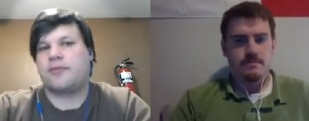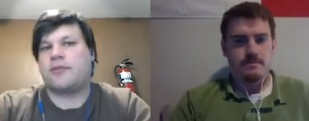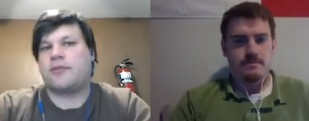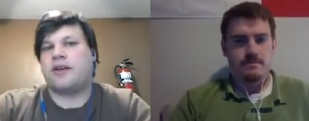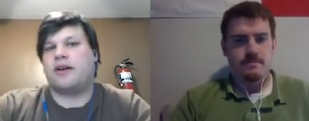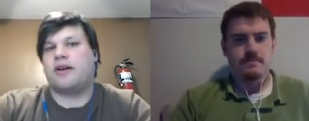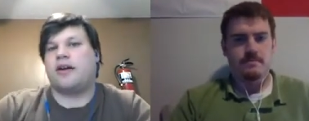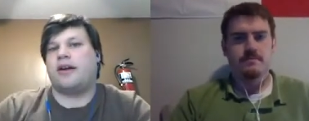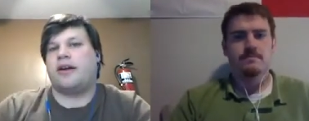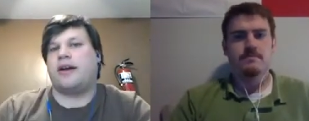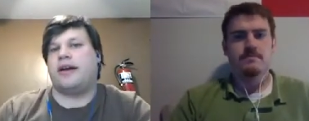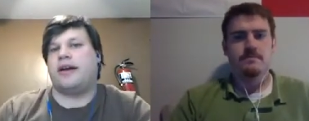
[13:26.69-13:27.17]

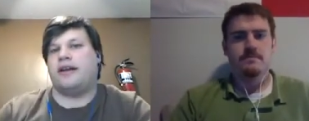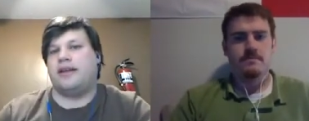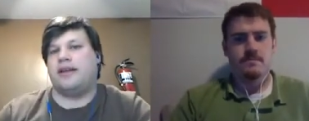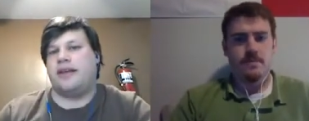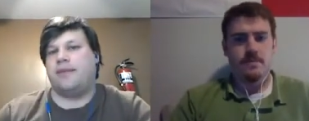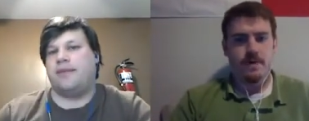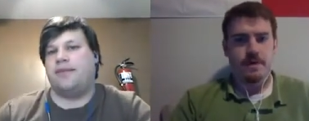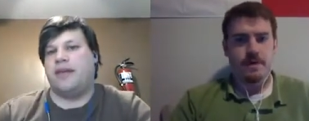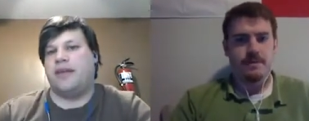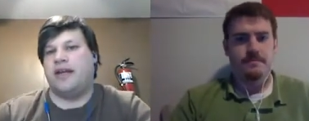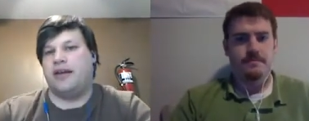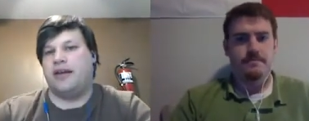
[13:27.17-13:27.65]
Speaker 1: All right, and right. they
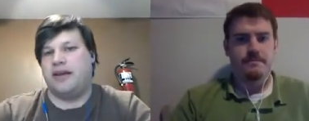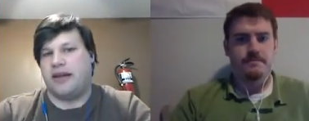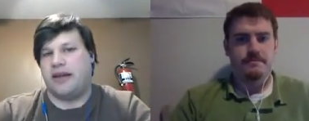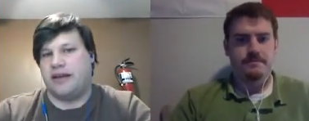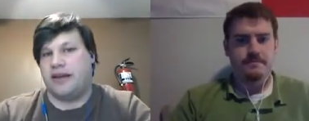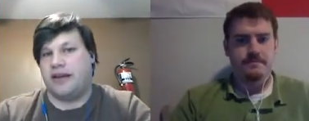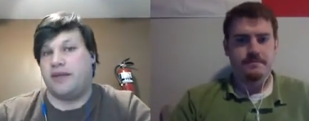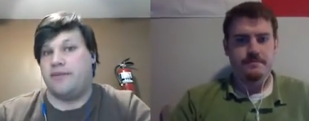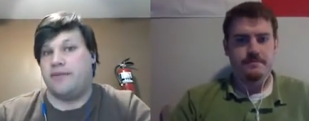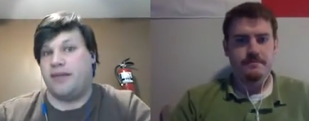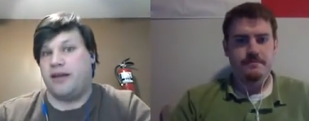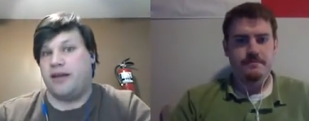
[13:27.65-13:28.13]
meet and they
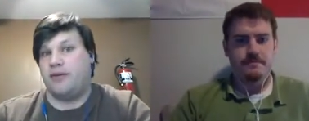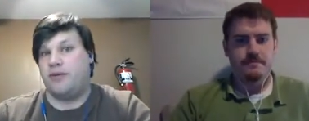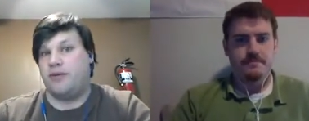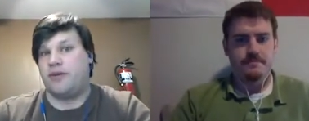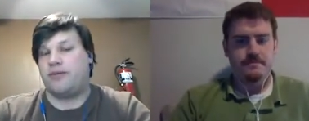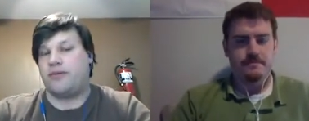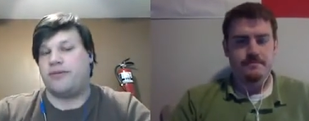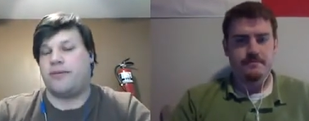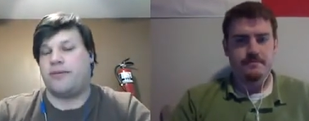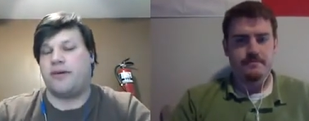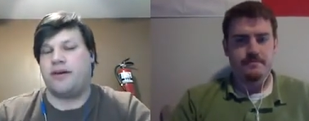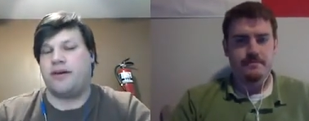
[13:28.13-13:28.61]
meet with
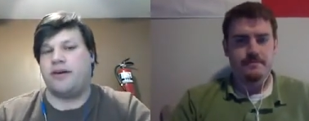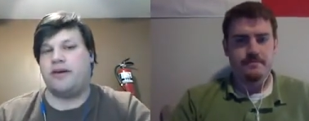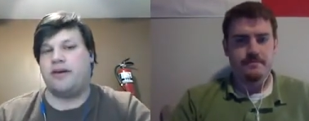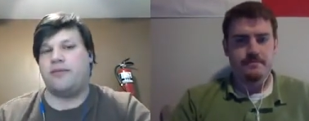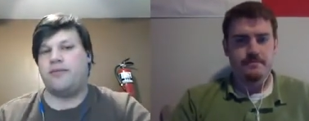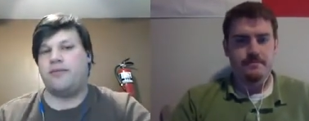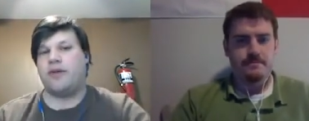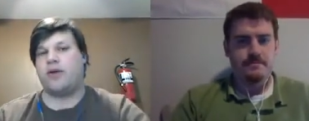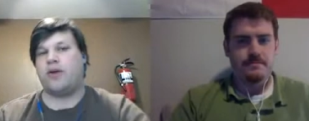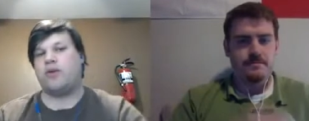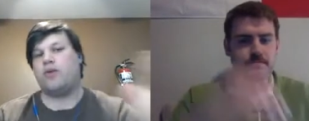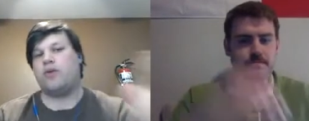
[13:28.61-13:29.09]
uh,
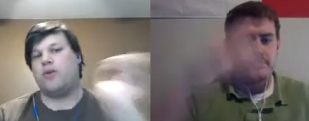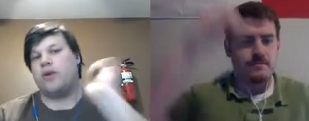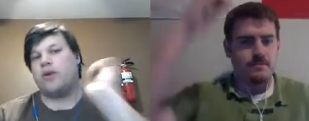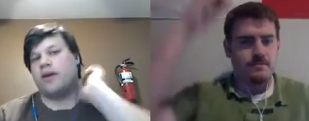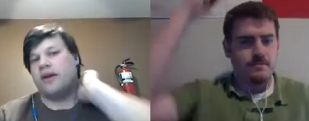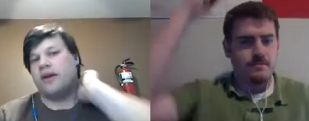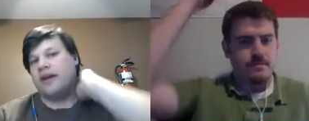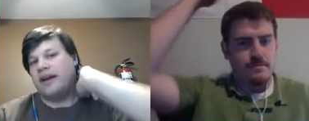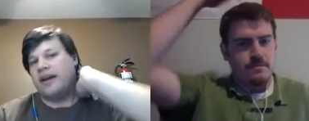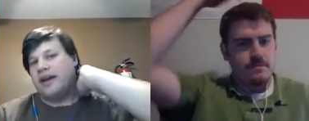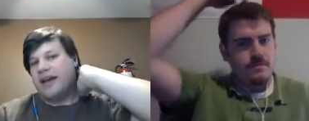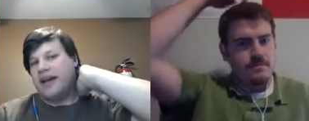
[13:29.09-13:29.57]
Melkor,
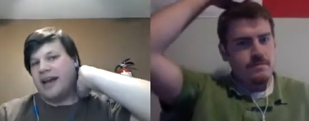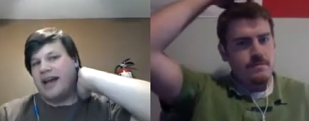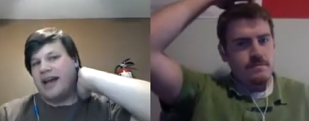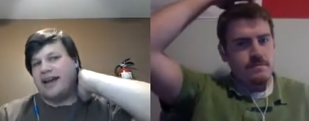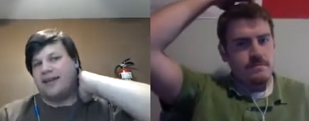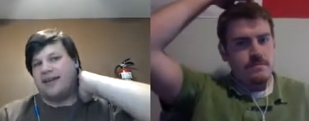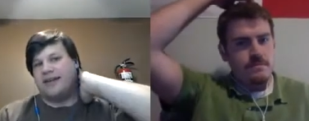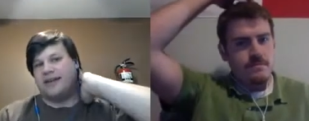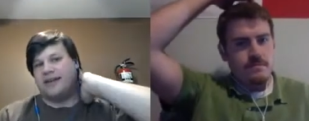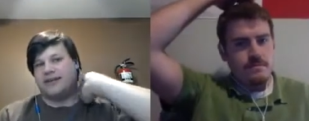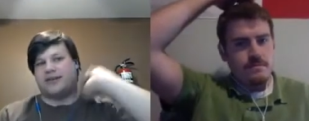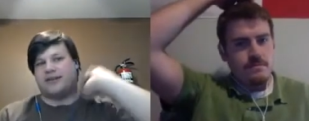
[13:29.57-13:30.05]
and
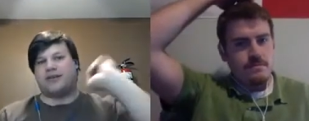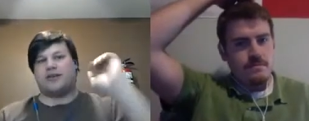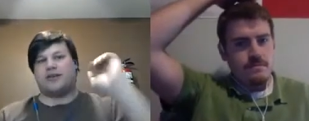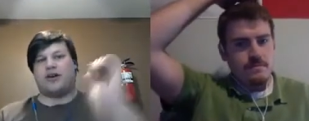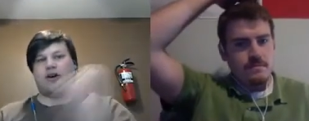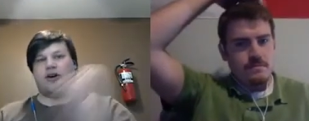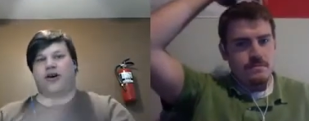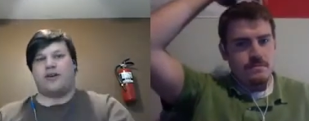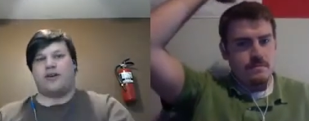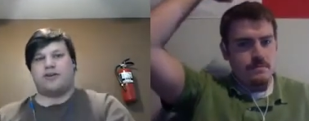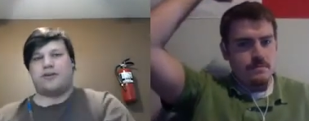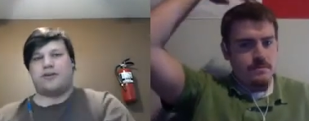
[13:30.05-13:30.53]
there's this
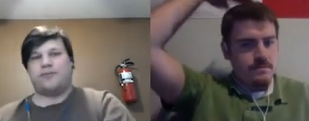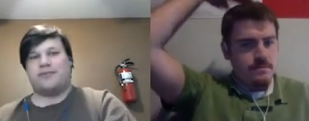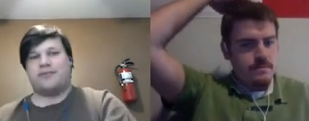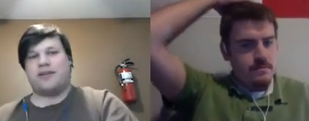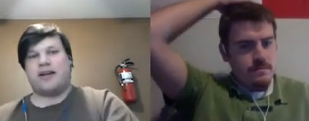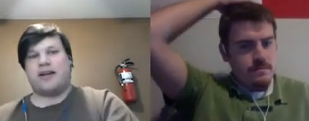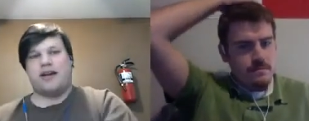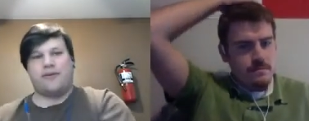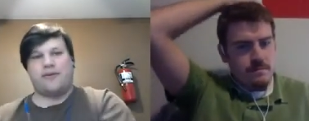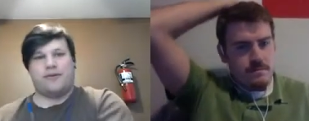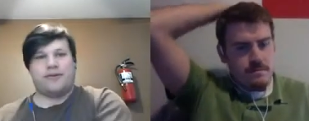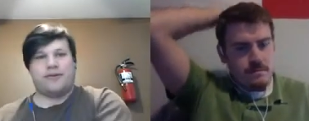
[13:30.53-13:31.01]
awesome
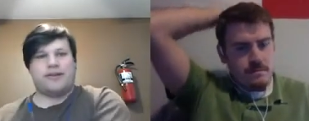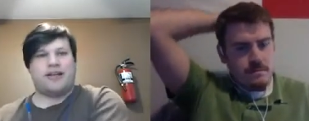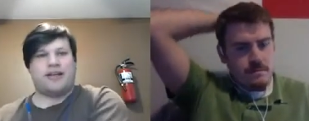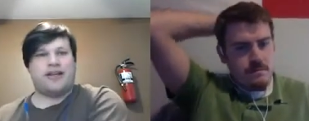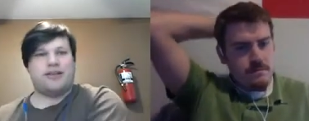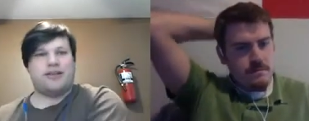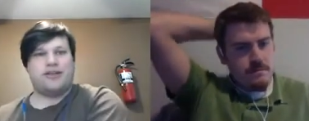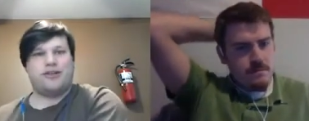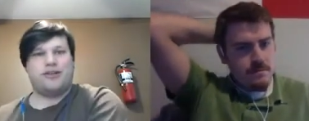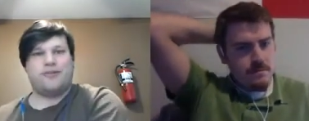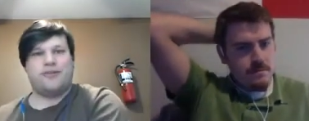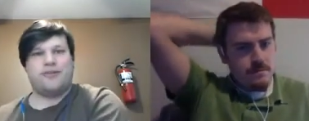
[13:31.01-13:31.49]

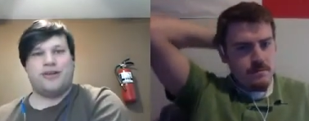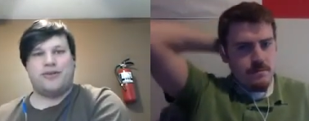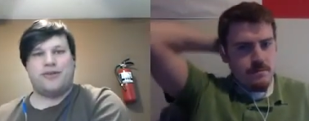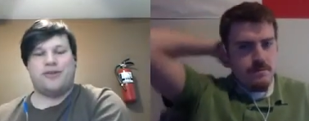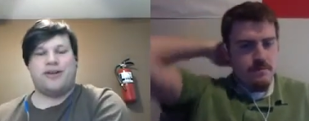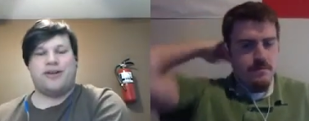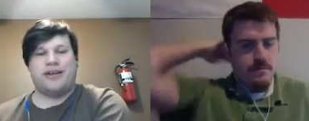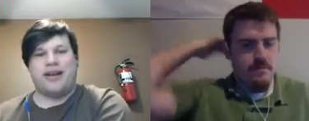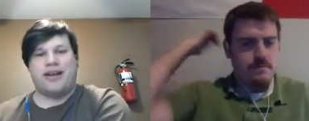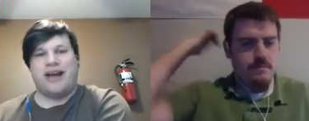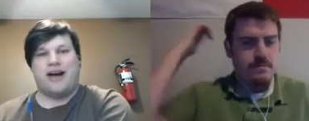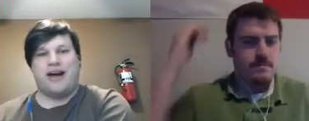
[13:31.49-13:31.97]
confrontation
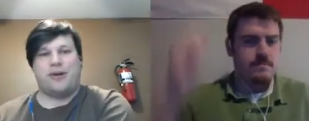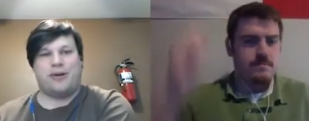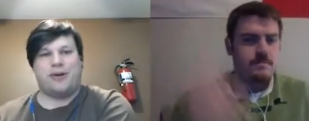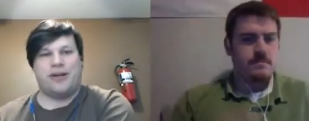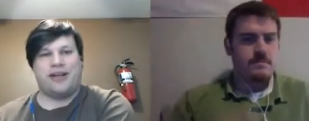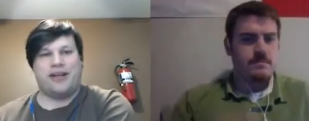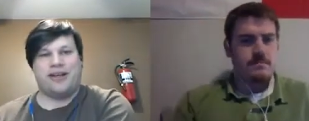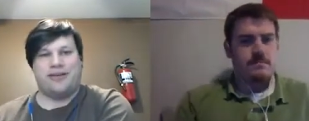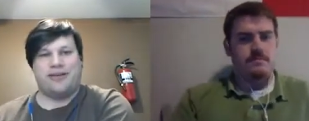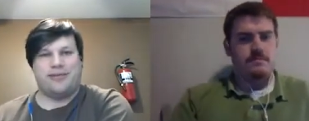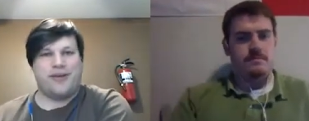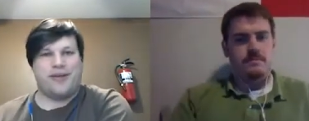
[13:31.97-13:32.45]
between
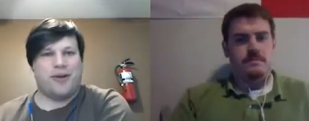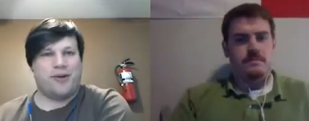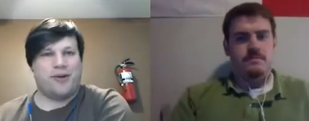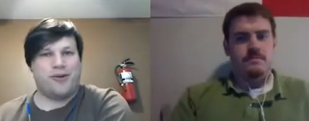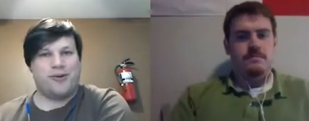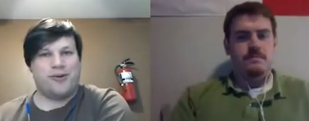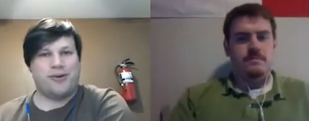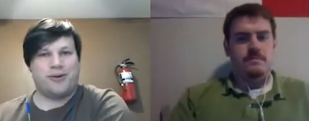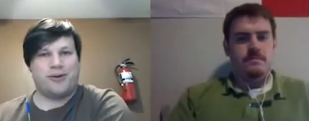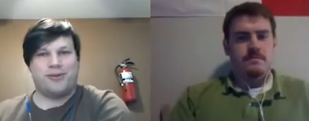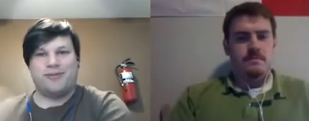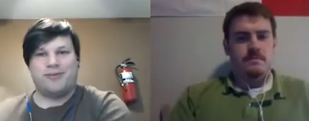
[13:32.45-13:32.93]
Aule and
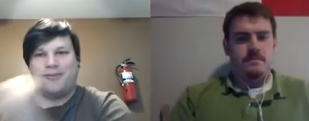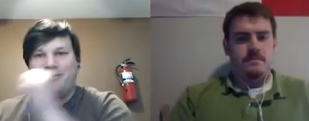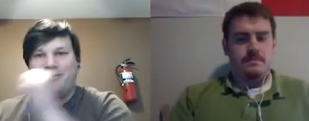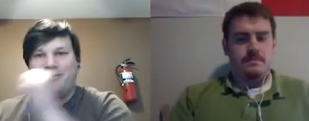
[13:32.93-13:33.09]
Melkor.